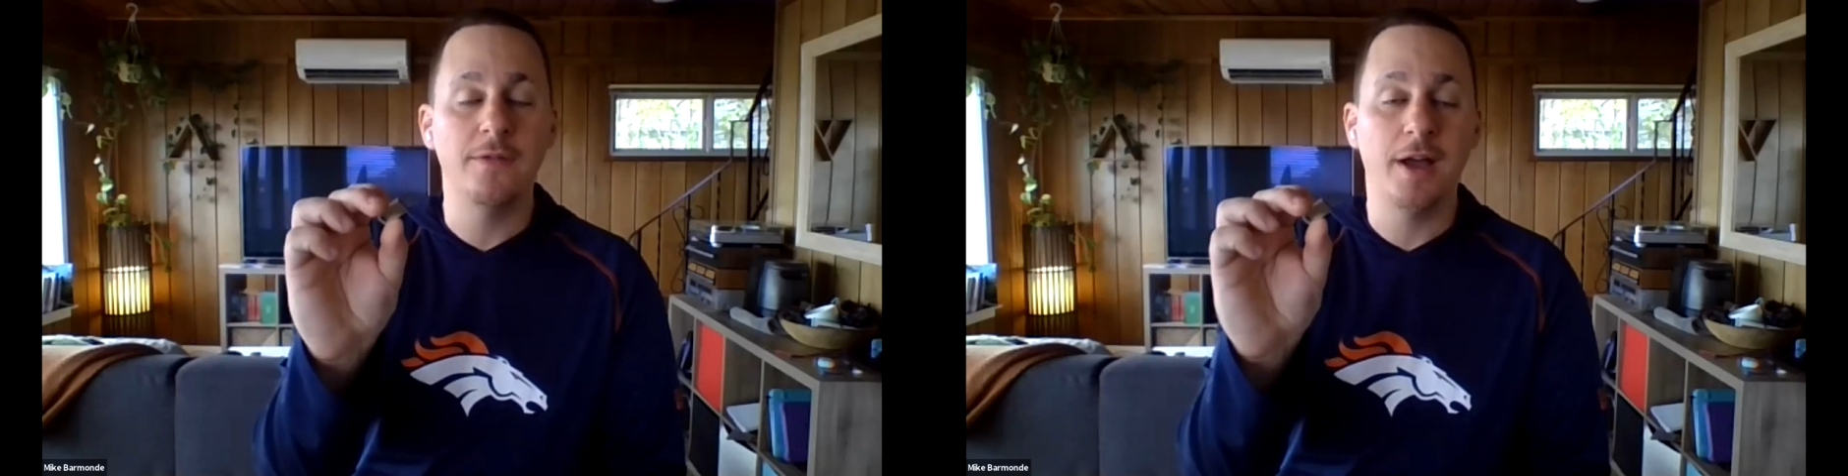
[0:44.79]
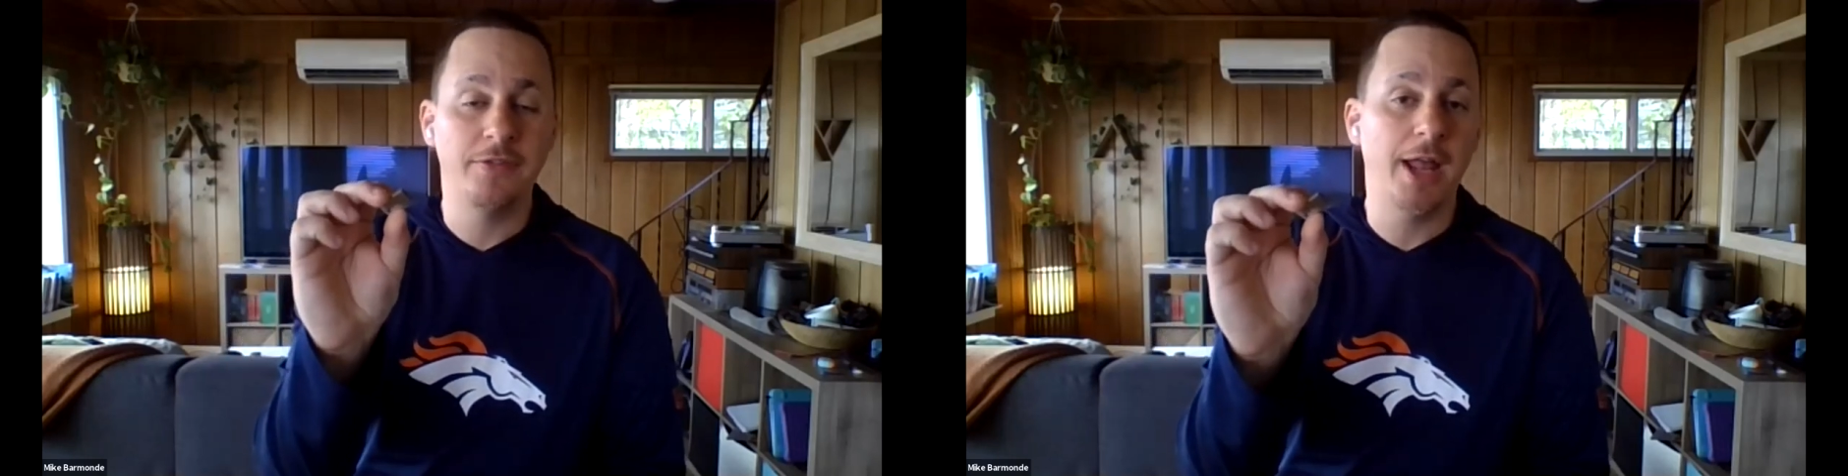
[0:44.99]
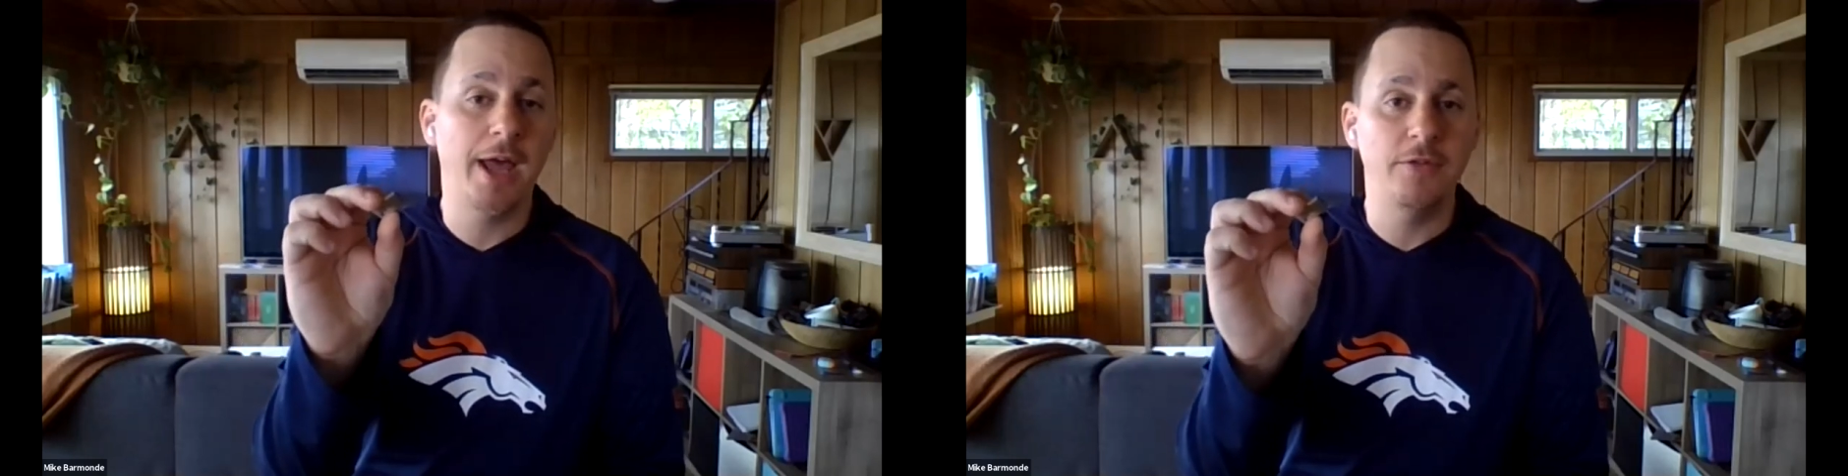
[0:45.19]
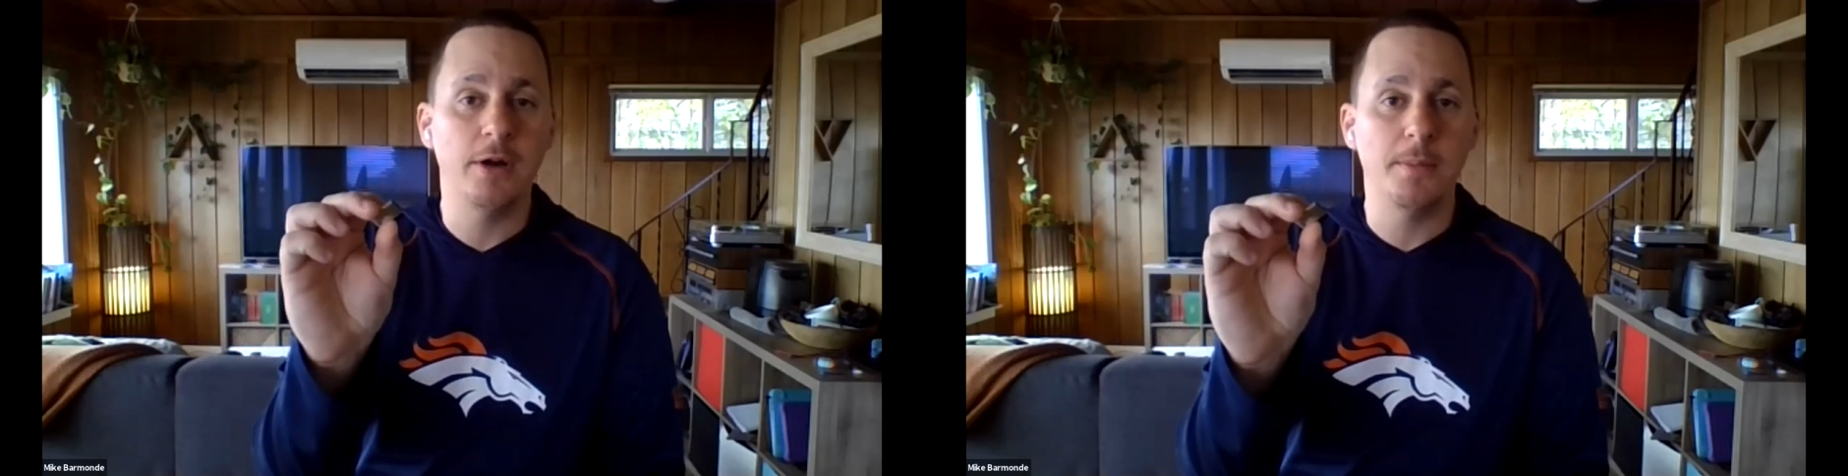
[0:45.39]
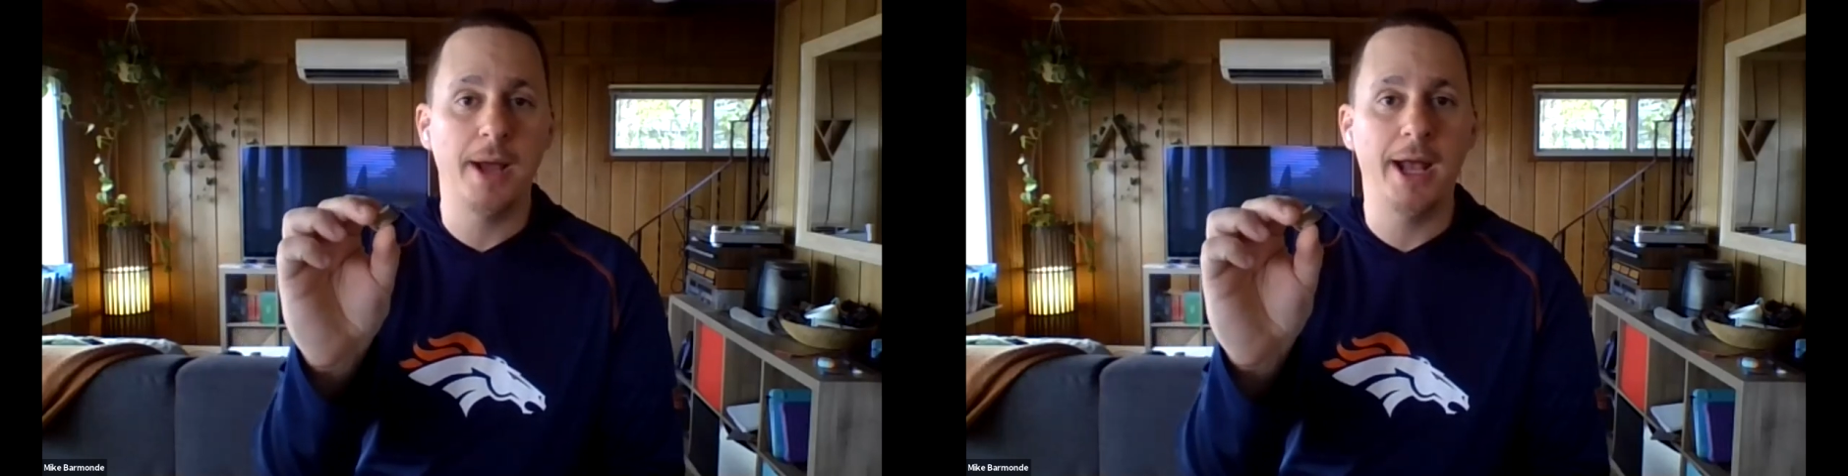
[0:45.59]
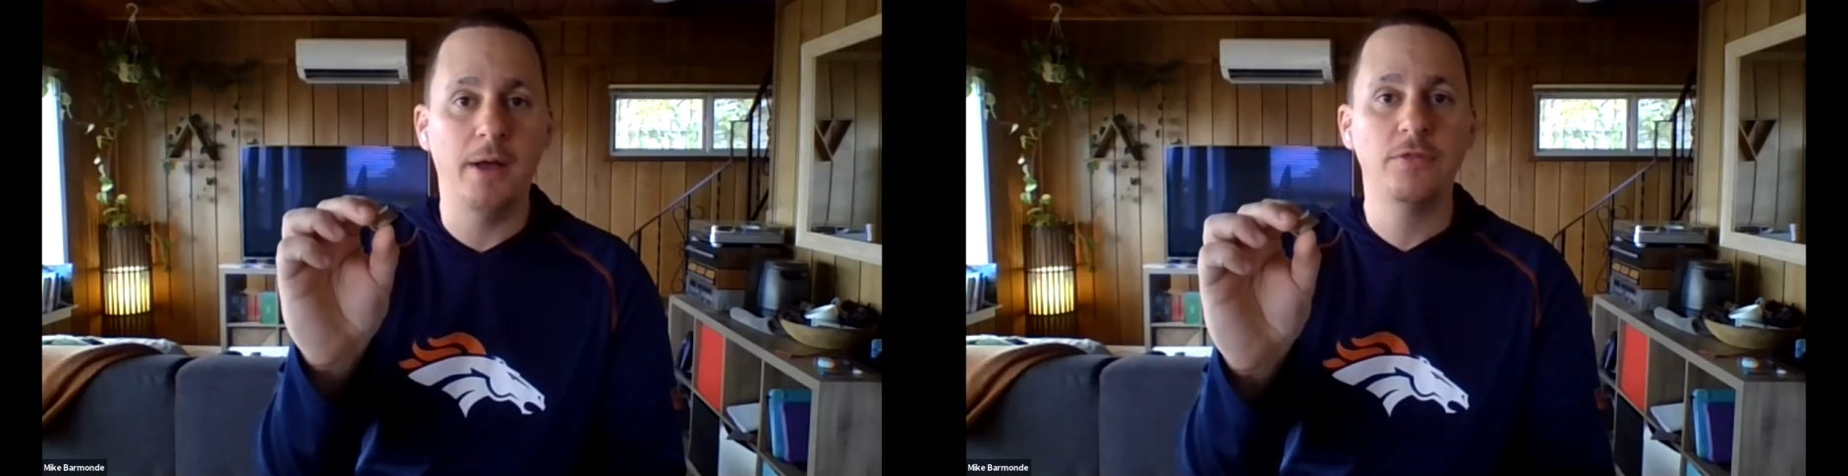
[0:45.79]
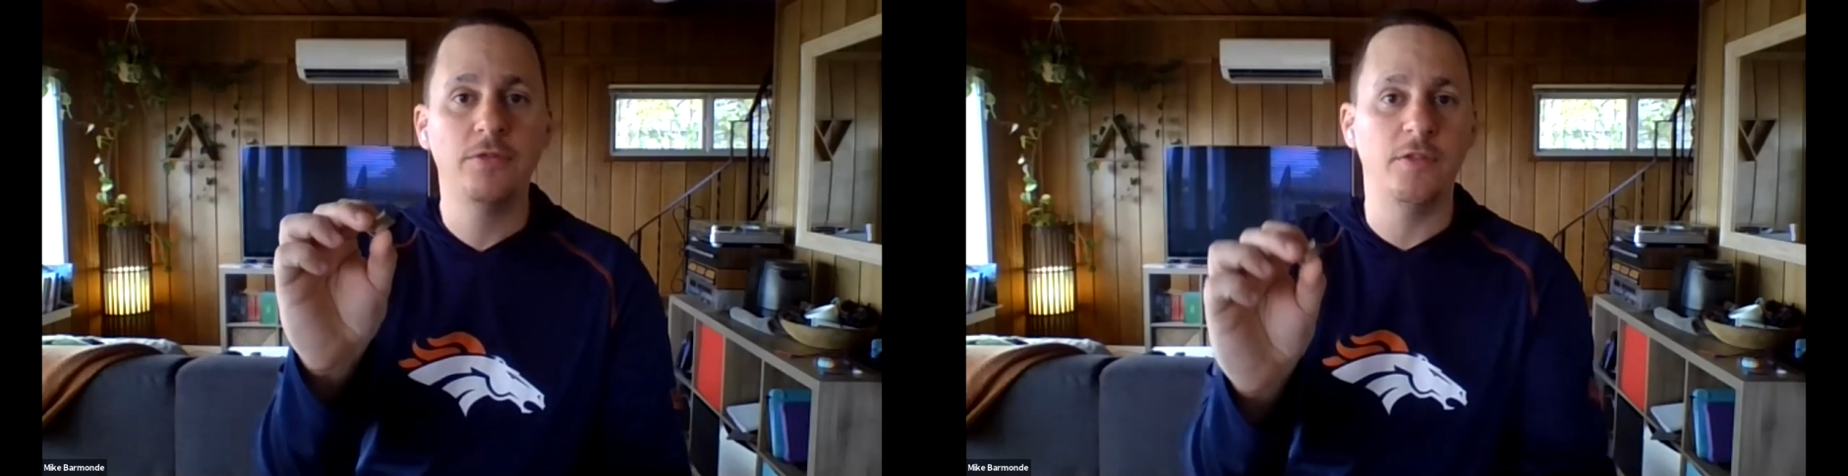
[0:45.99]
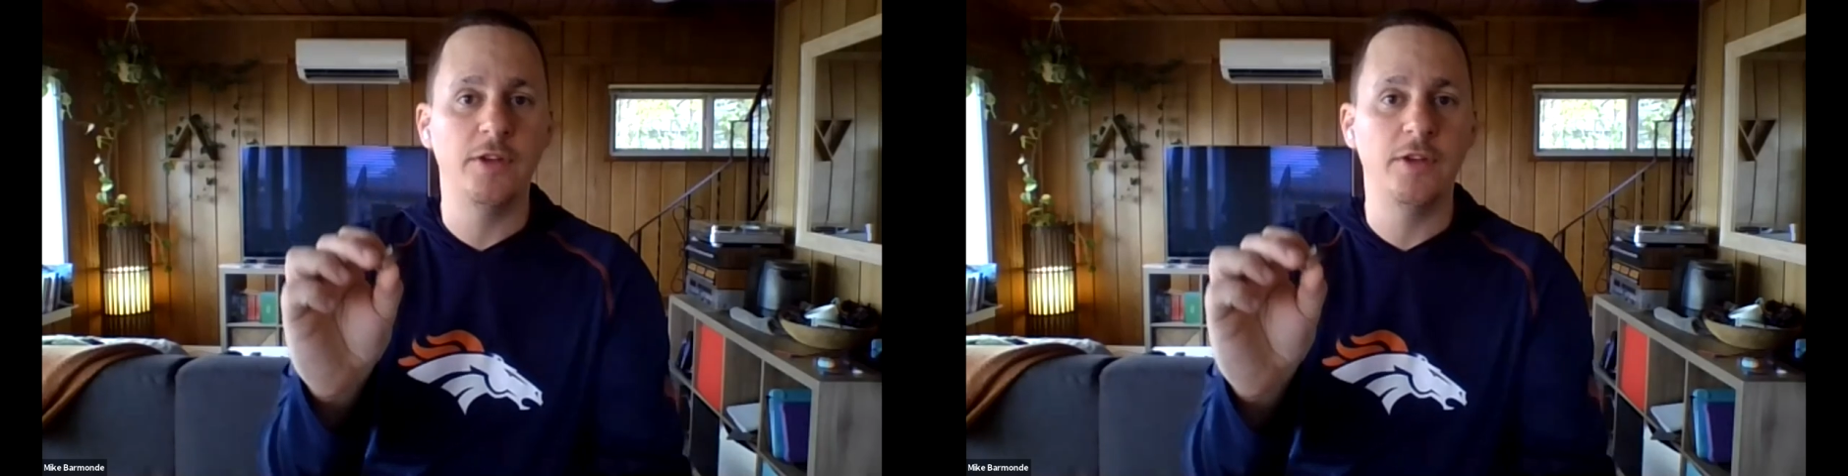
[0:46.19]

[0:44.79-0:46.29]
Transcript: on a device that I have here at my house